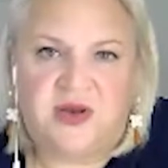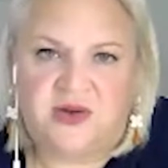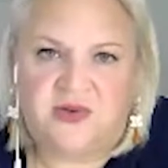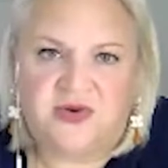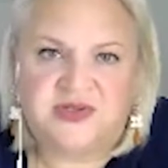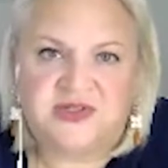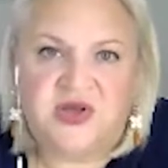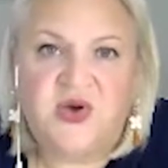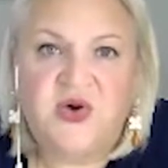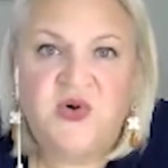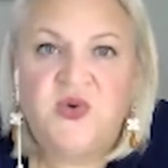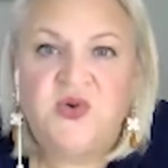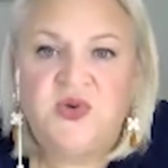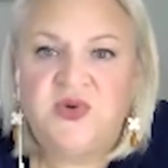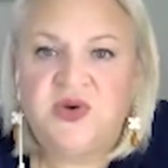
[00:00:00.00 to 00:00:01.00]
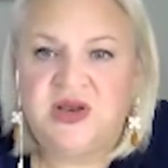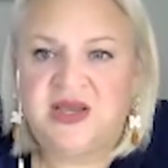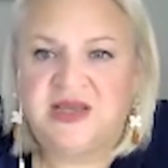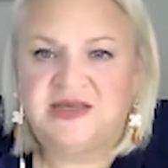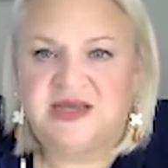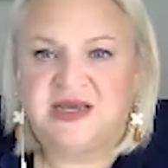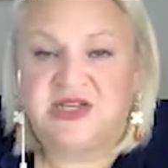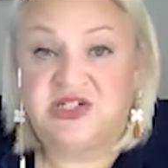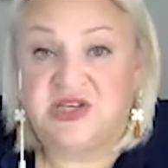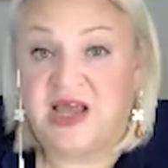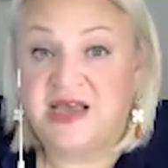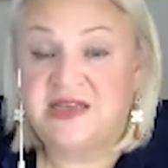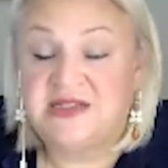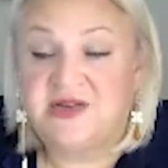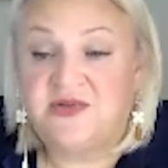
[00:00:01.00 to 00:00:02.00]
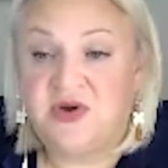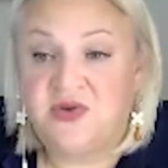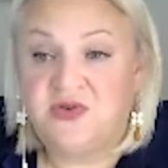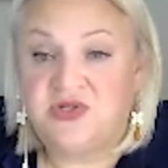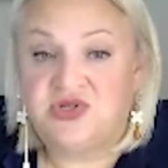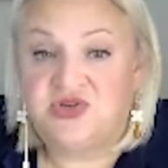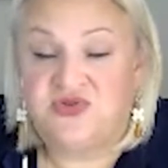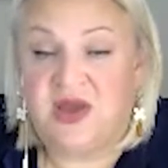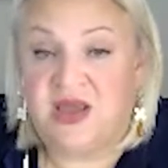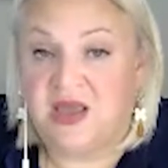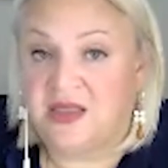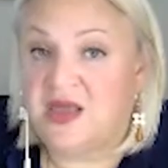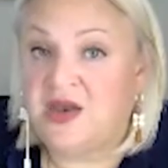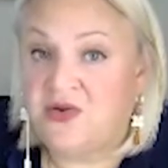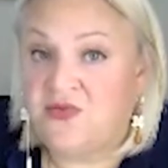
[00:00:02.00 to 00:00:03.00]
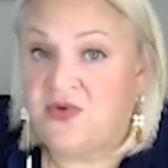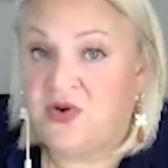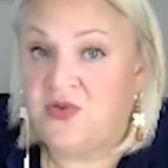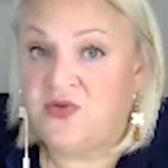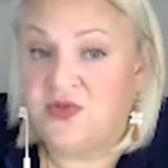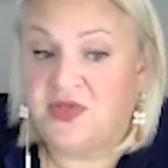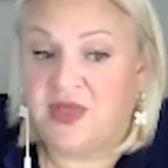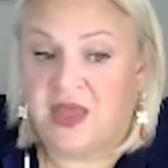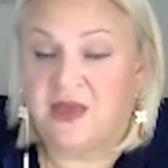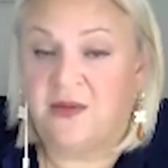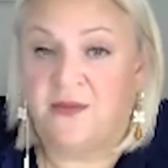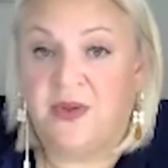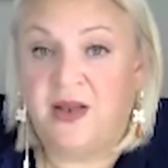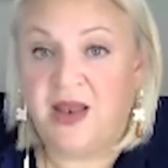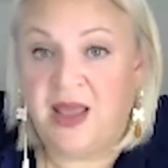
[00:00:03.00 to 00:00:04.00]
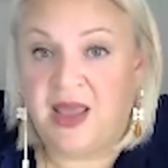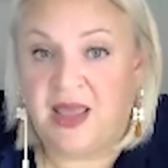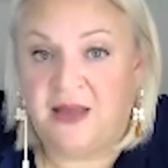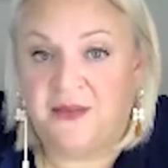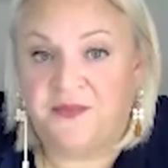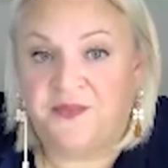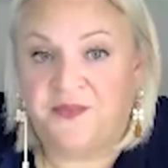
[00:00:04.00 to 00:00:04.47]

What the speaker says: across the whole organisation has their own strength and a role that they can play.